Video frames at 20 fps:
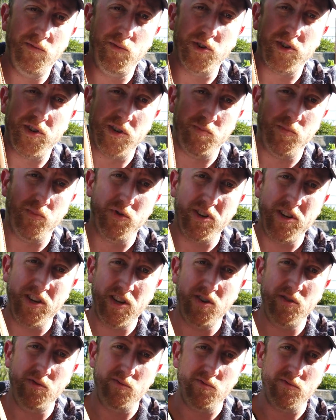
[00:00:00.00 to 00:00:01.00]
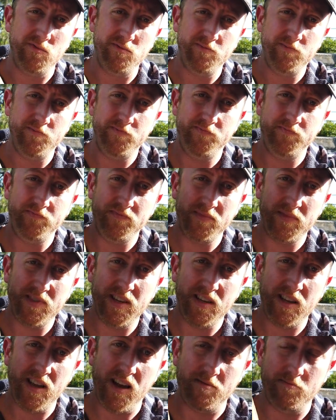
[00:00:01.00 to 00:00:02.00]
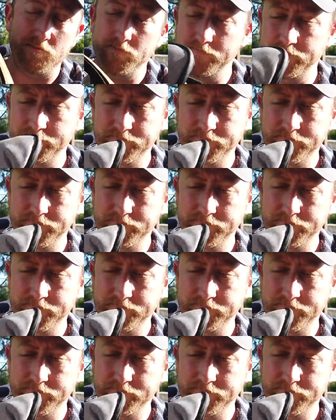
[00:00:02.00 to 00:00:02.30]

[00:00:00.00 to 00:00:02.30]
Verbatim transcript: which is pretty cool, like that.